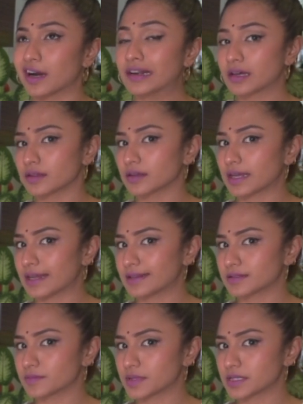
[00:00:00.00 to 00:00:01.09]
another
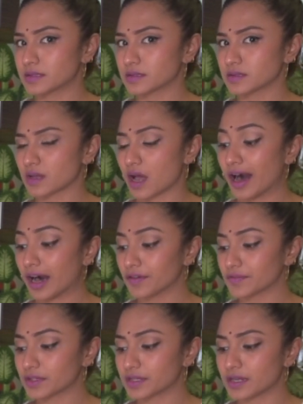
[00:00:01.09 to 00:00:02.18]
8 minutes
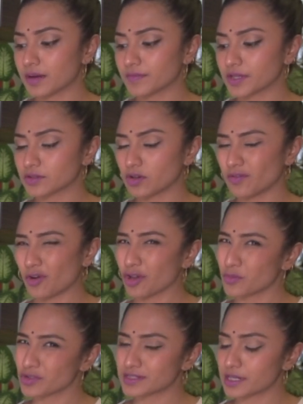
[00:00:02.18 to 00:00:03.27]
after the alarm went off,
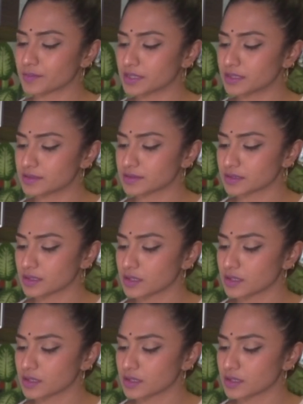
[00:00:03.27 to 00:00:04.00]
almost 10 minutes,